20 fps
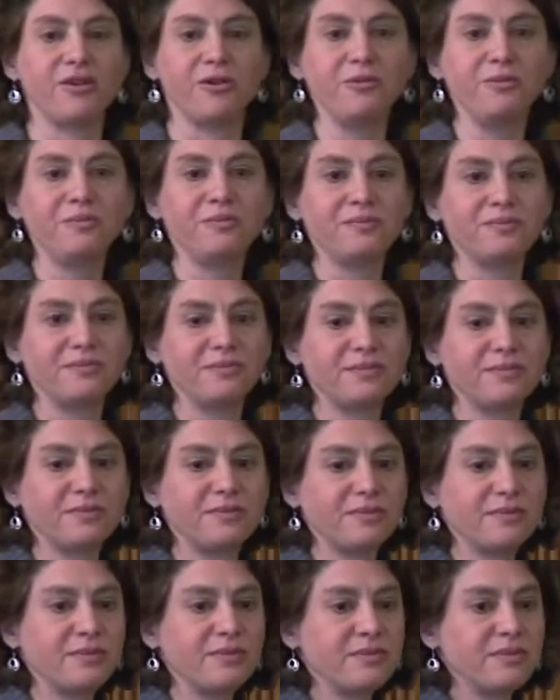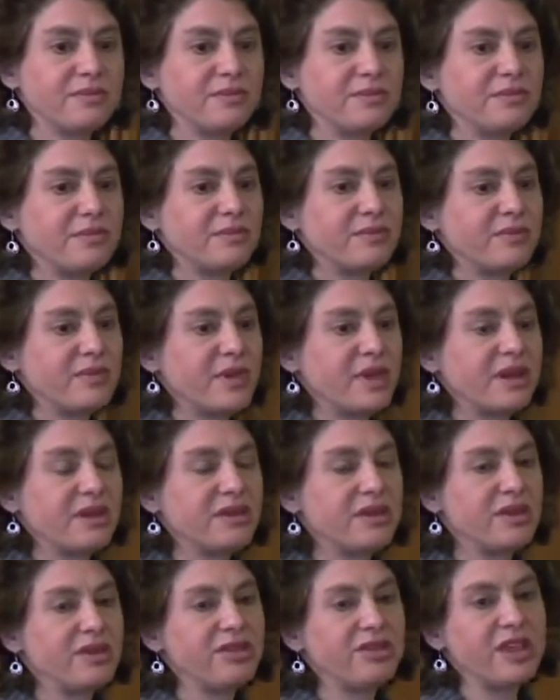you
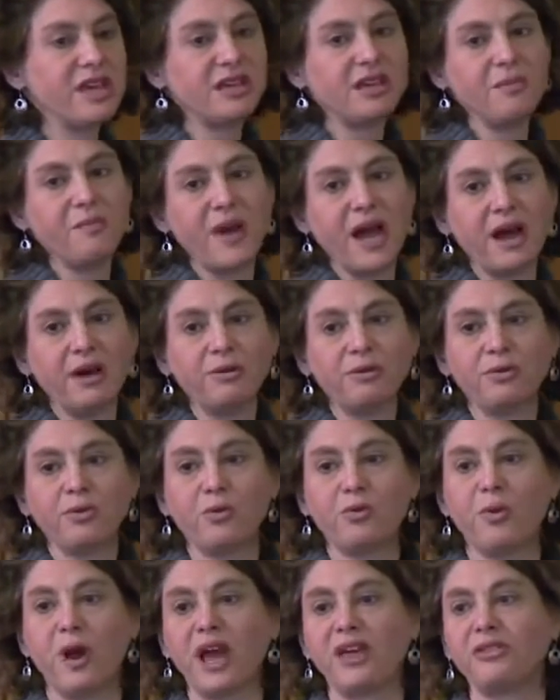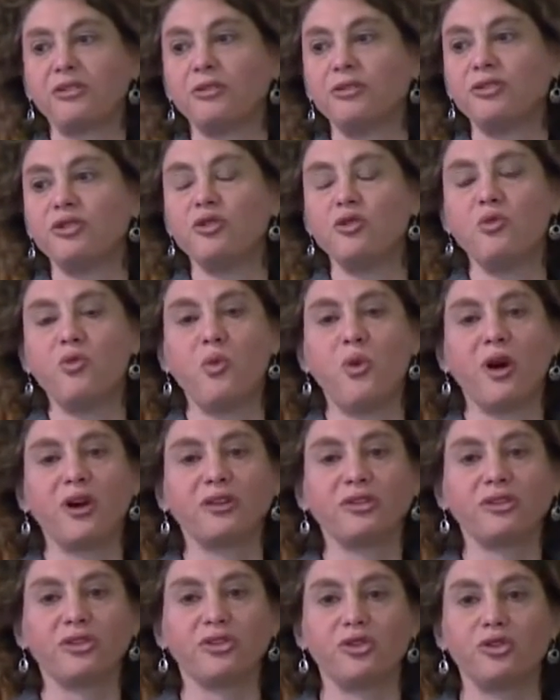to think about whether you
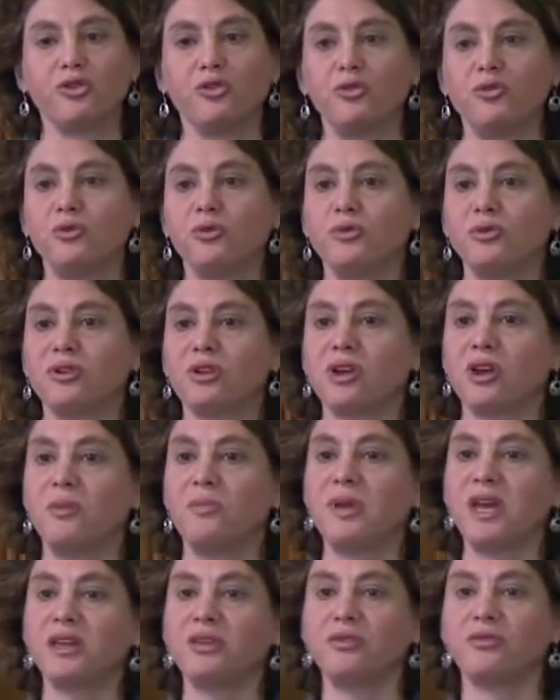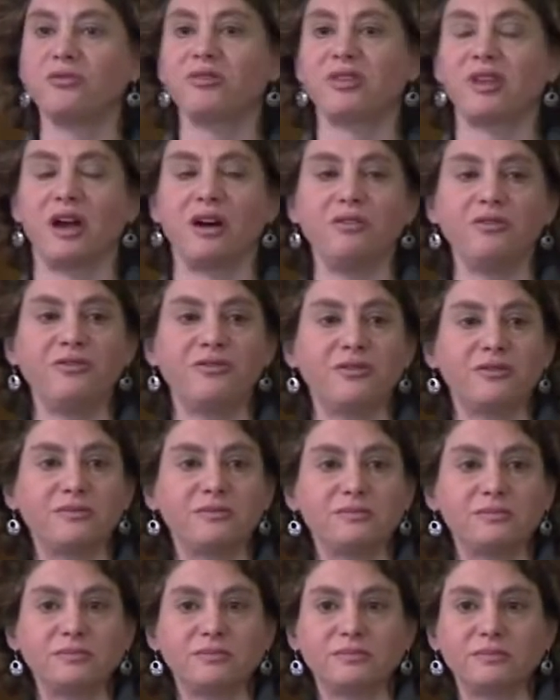want to commit yourself
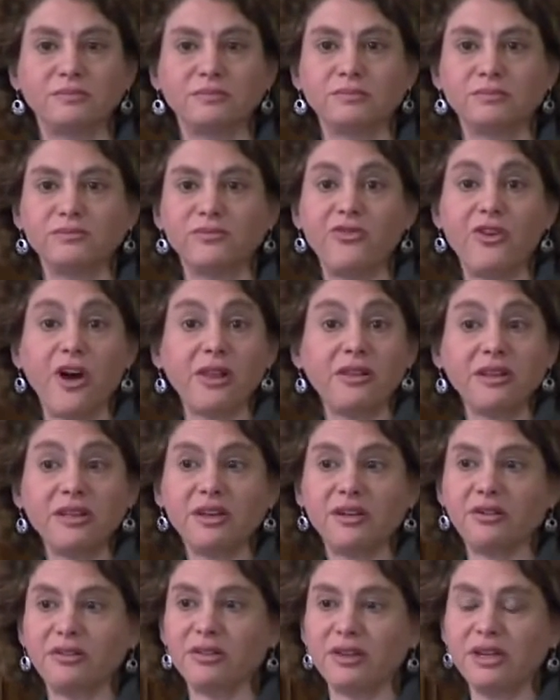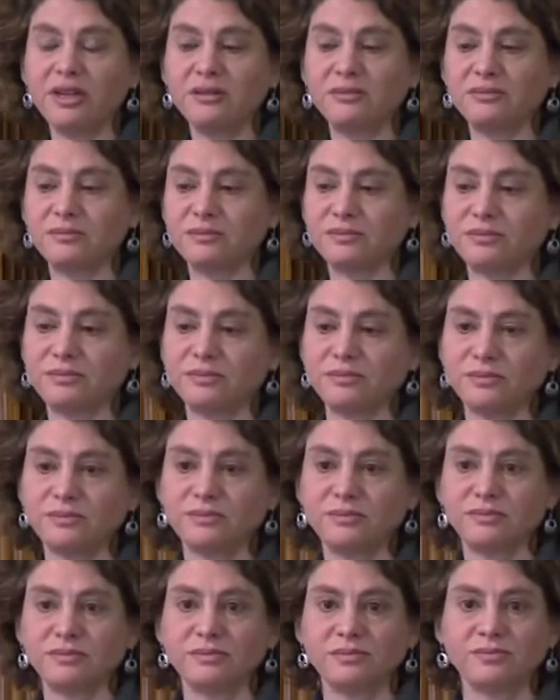voluntarily
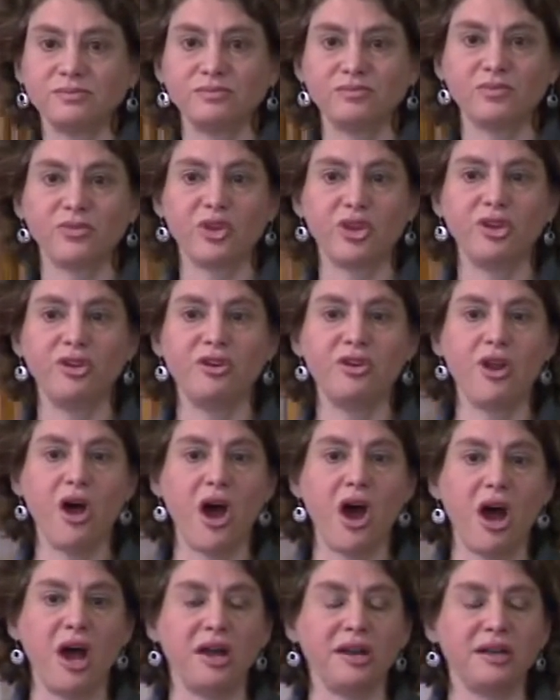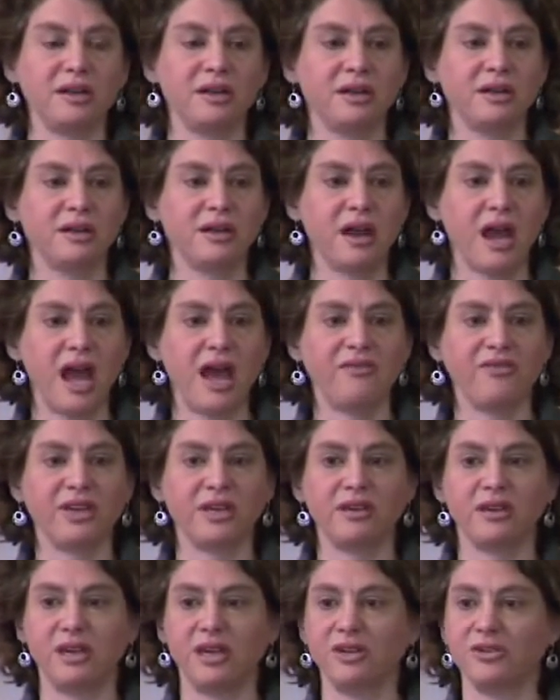to not
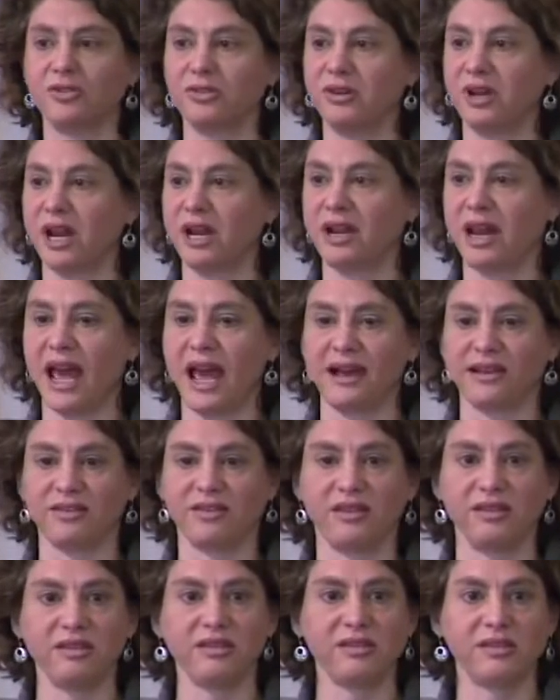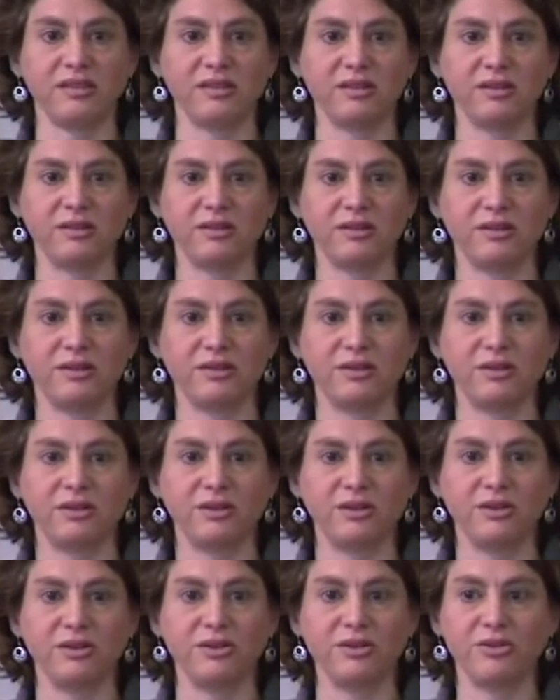having internet access
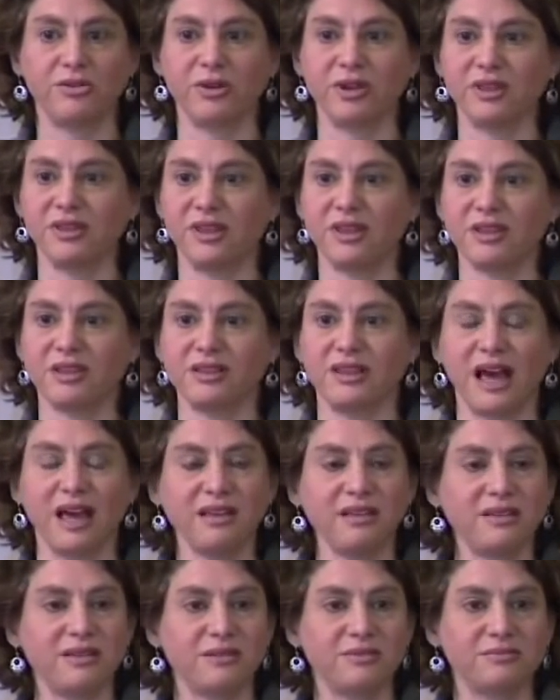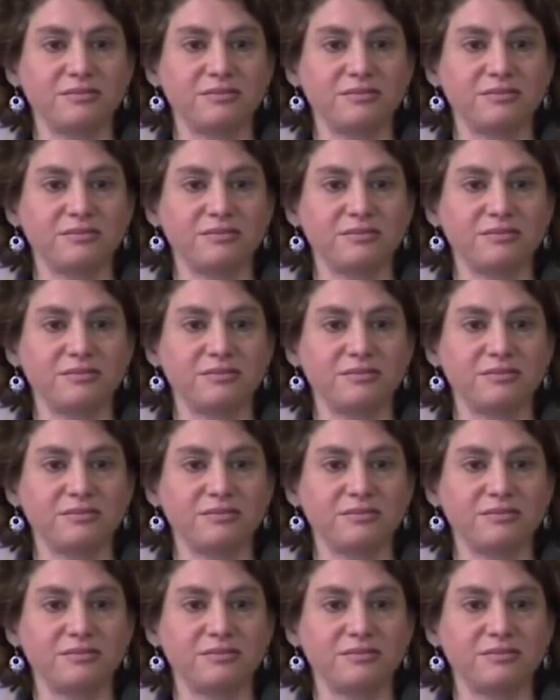during this class,